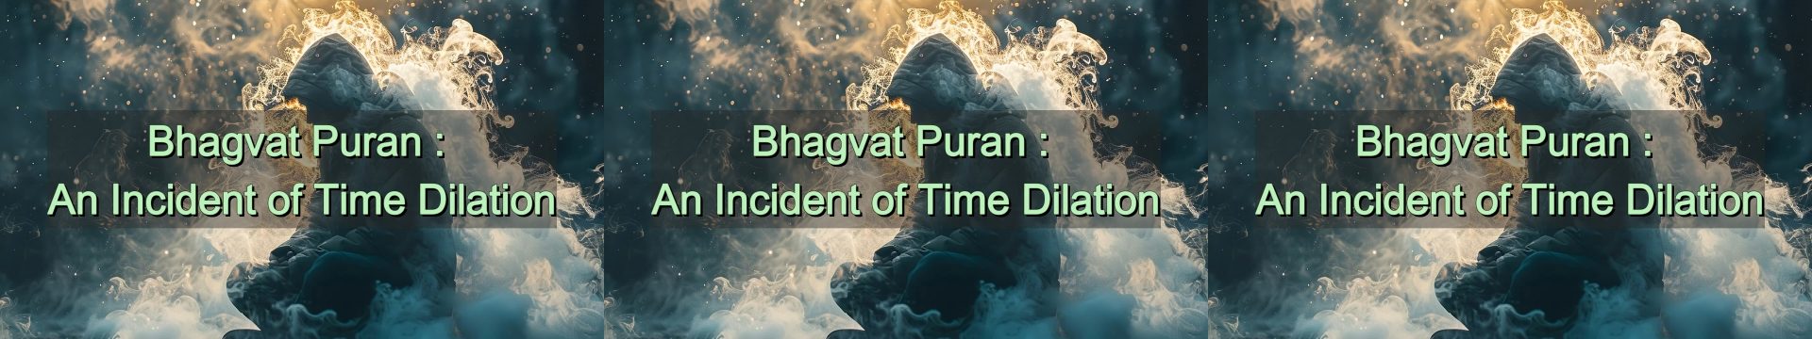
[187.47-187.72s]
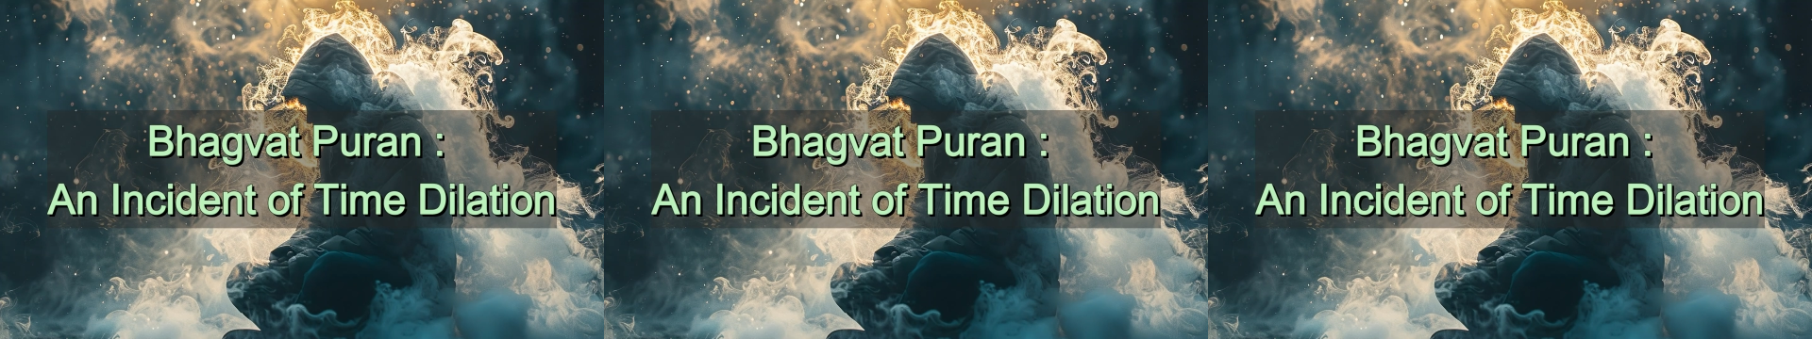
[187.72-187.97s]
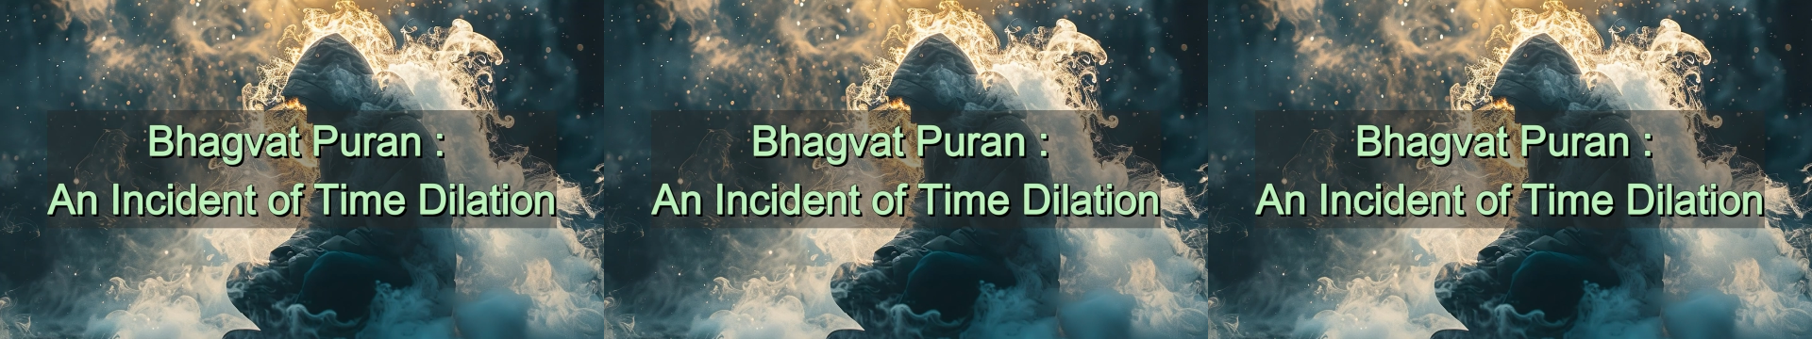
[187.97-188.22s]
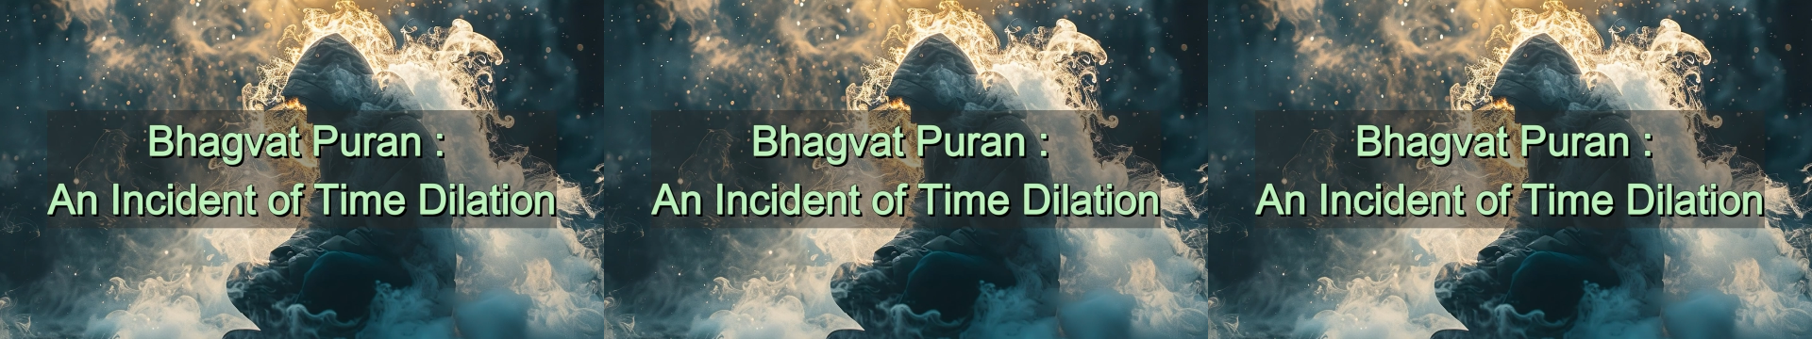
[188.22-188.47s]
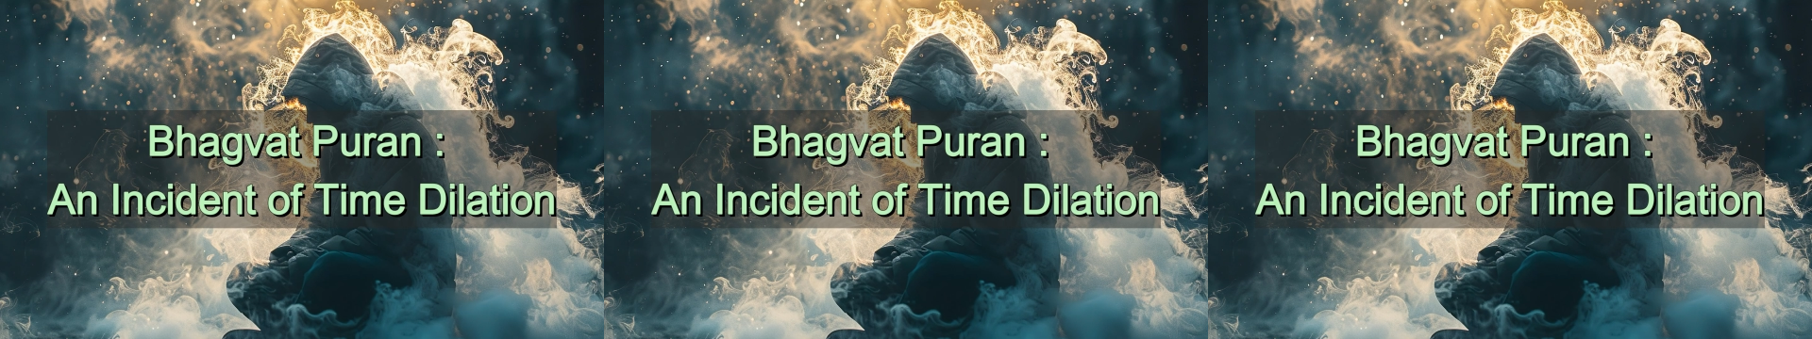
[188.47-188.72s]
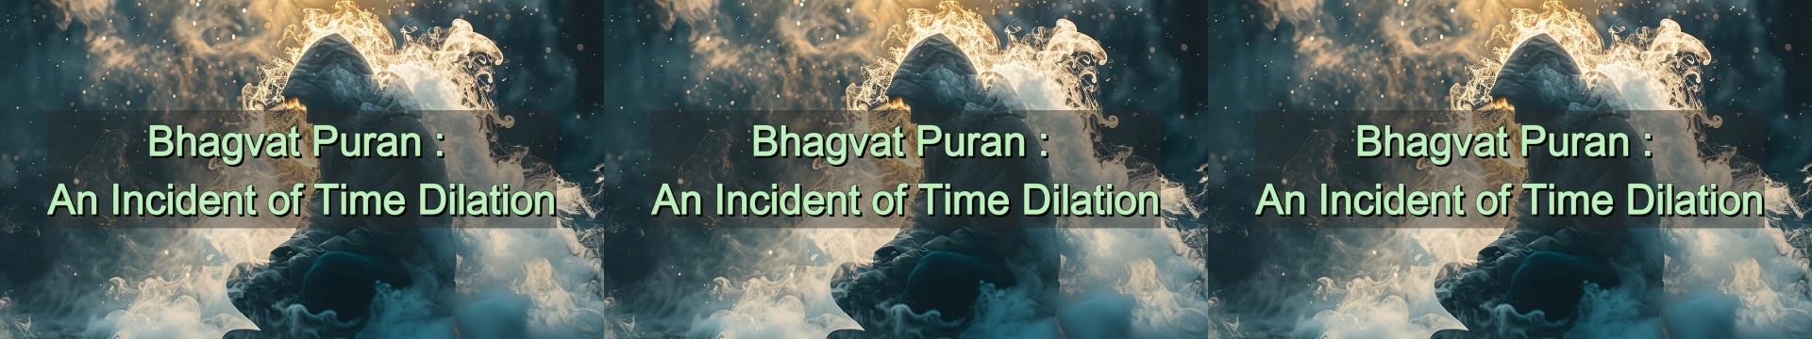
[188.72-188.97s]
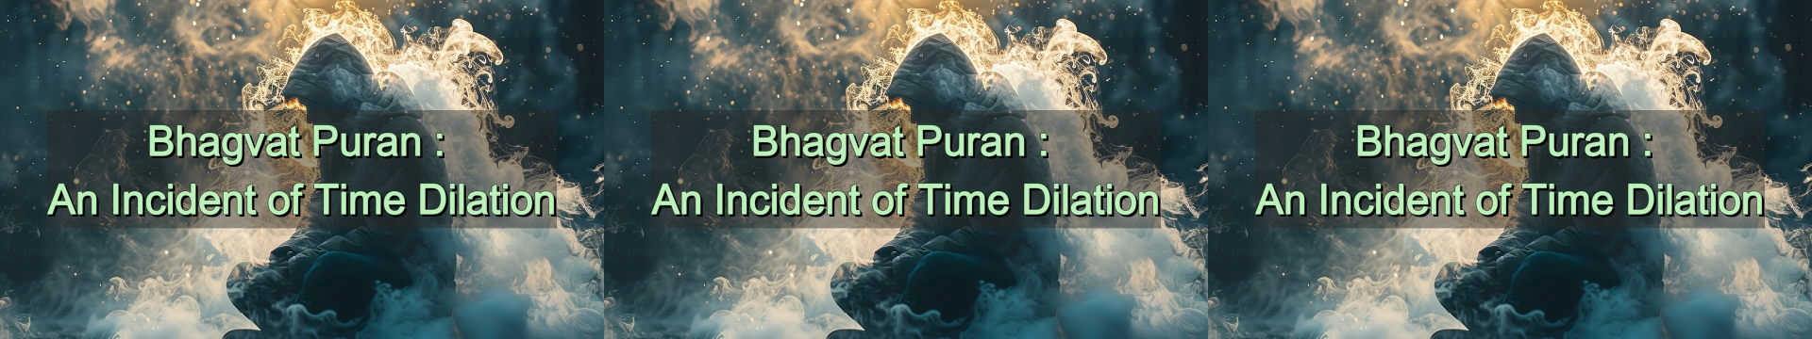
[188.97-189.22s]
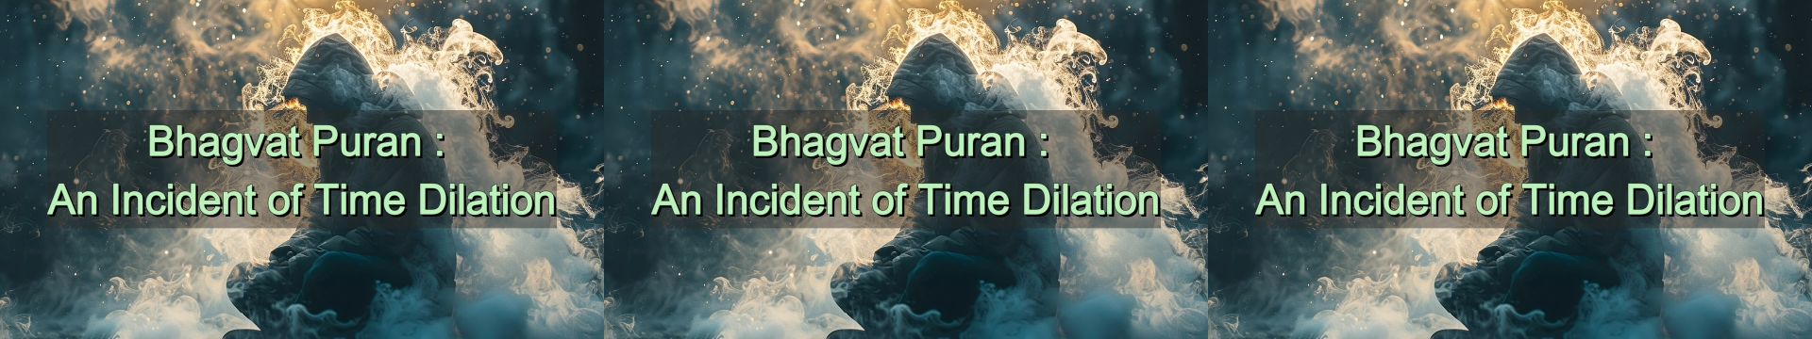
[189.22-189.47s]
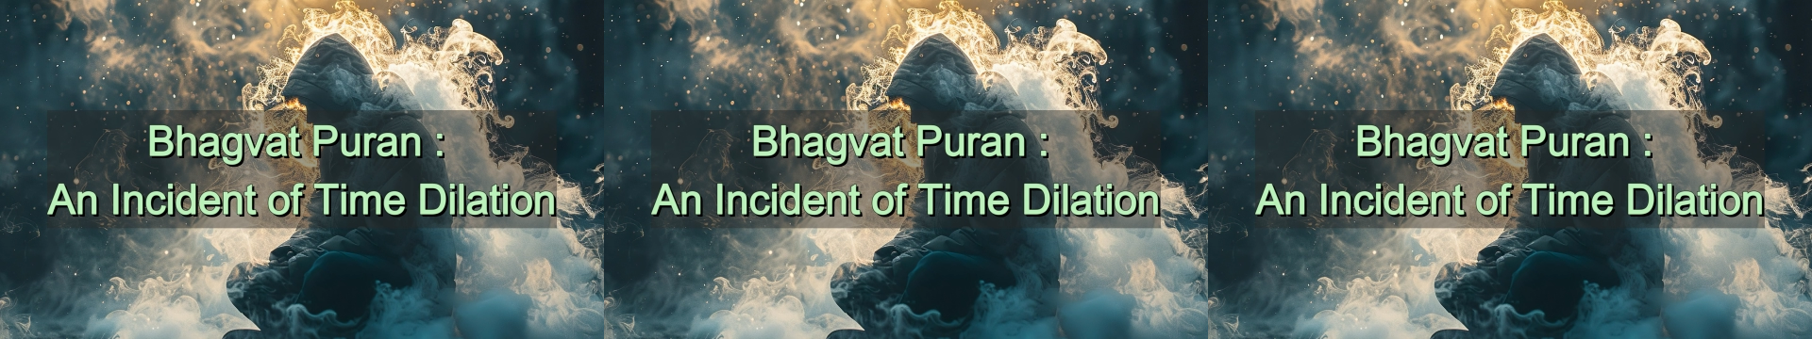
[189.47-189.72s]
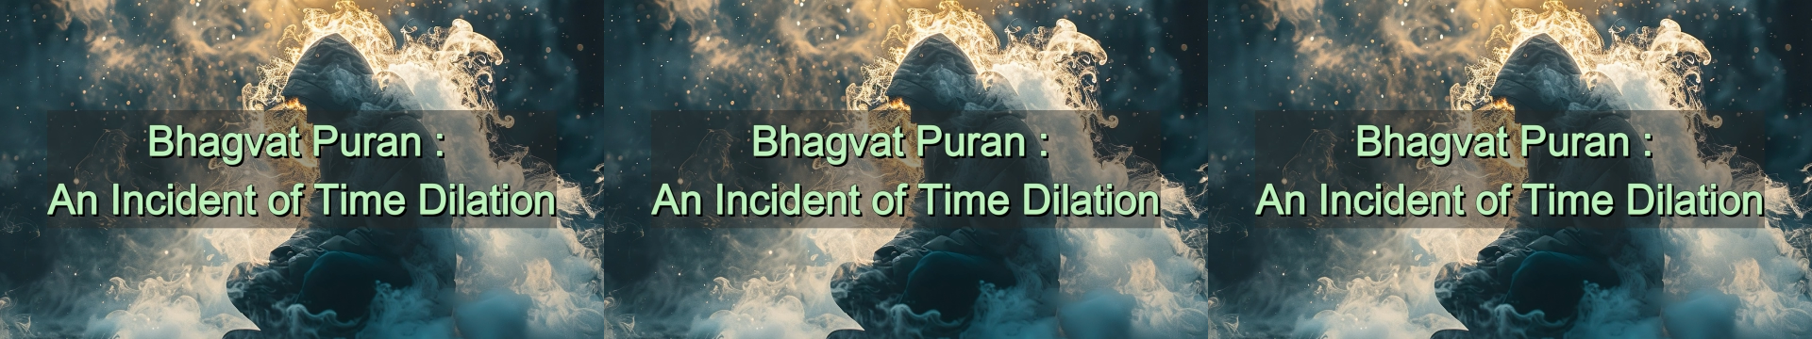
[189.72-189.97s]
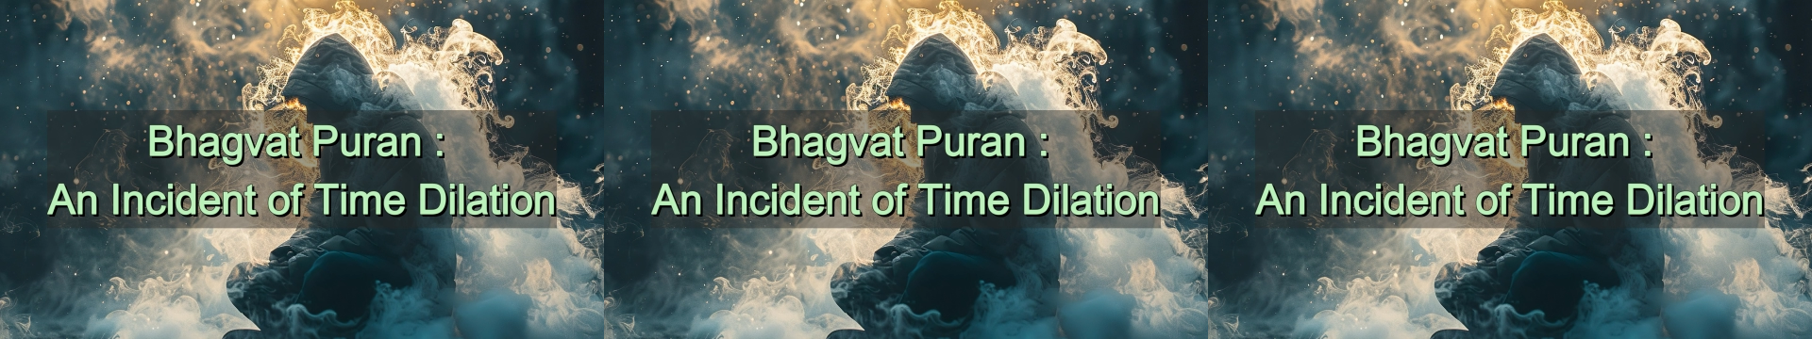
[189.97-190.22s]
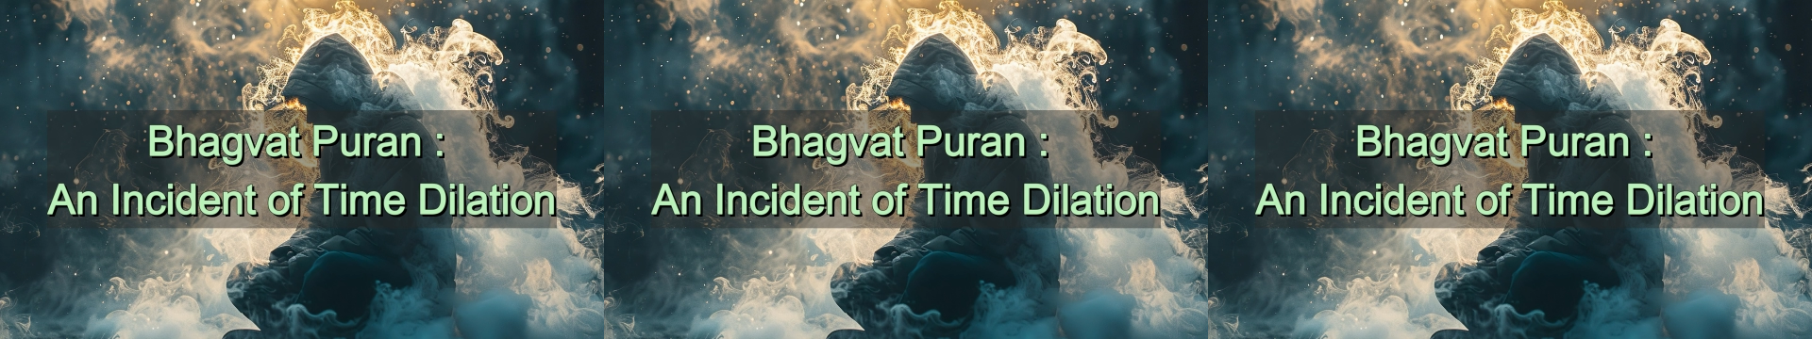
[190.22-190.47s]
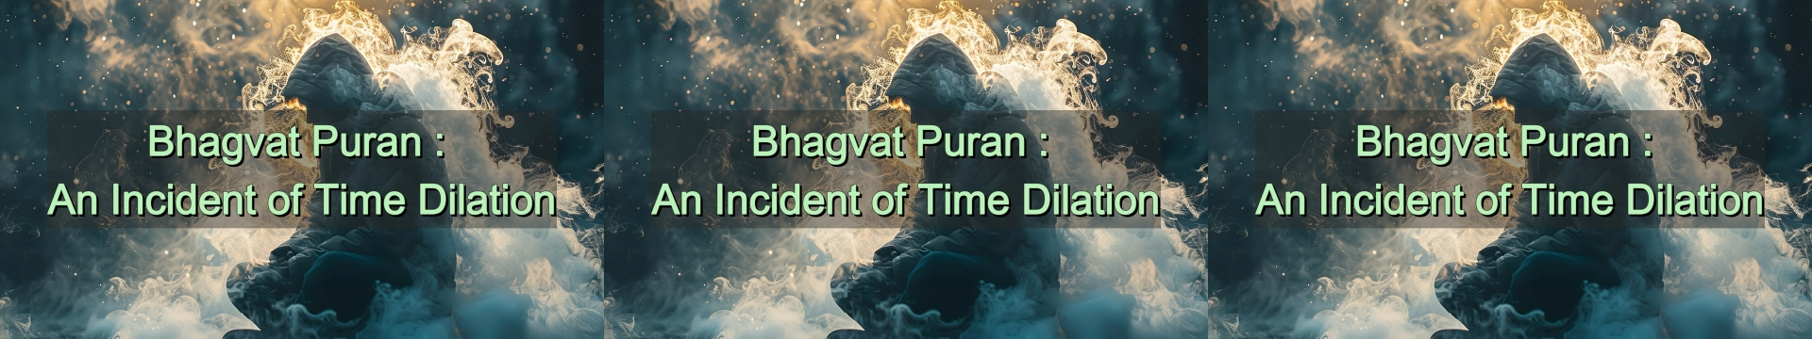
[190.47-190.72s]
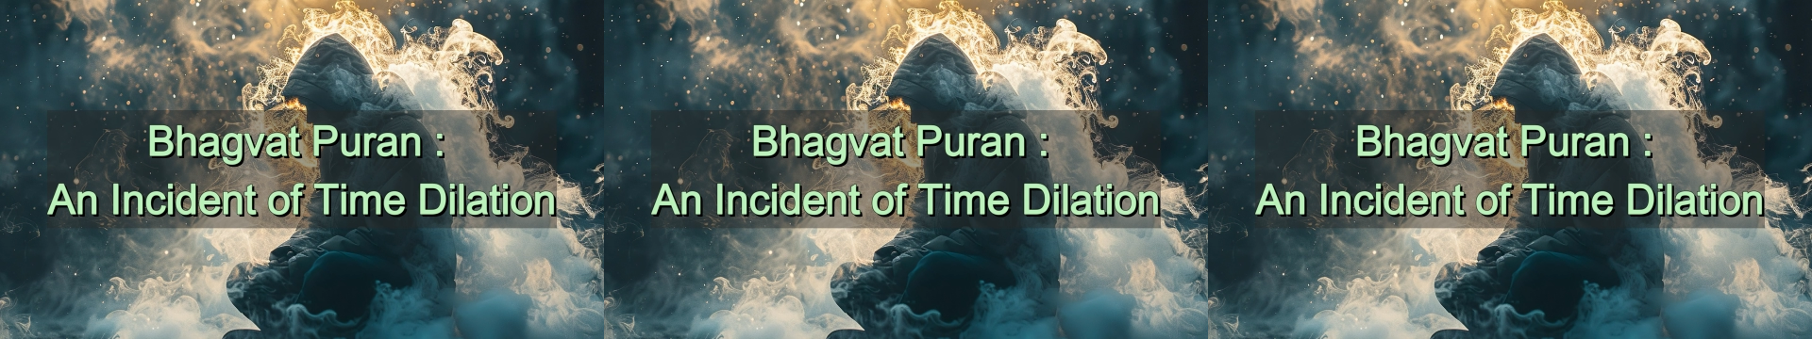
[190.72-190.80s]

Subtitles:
[unreadable: no face in view]